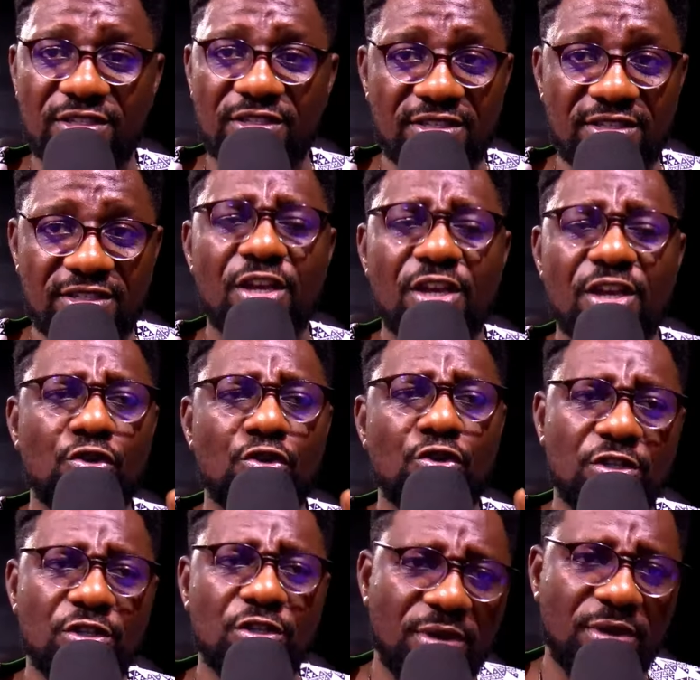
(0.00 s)
You need to make
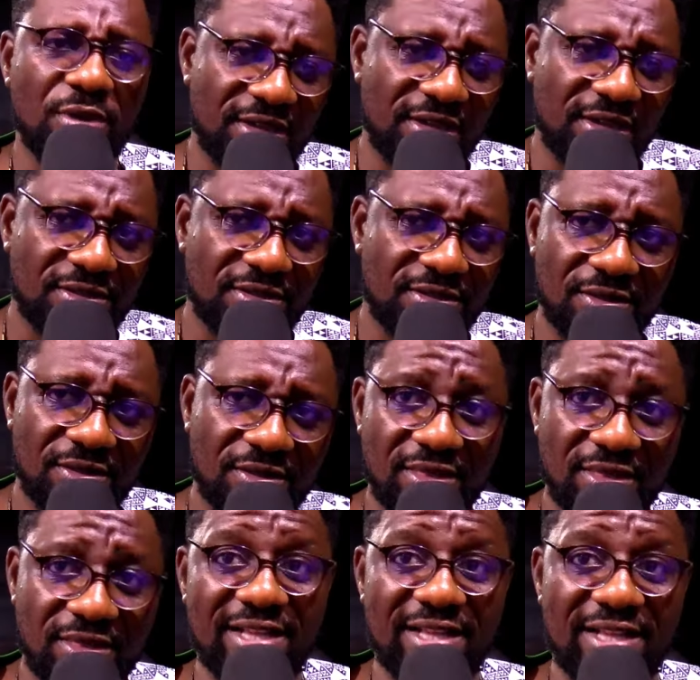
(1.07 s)
it, there are
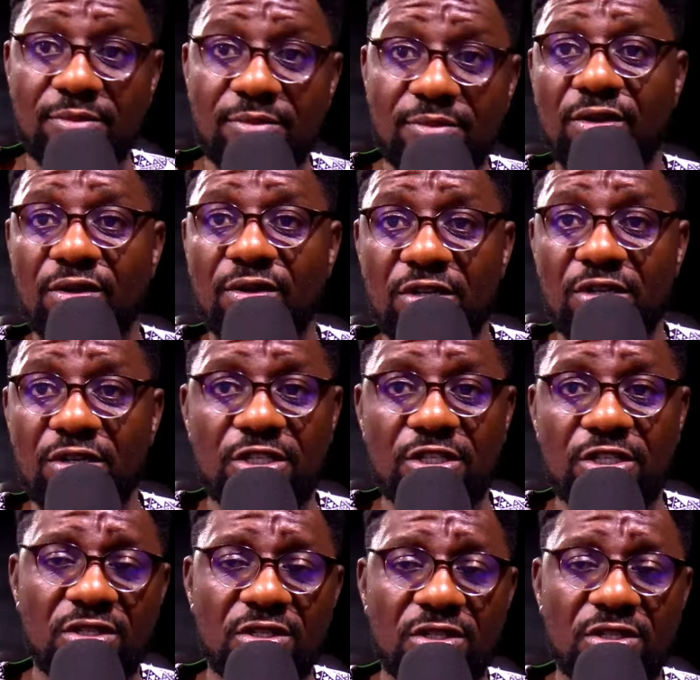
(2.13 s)
terms and conditions,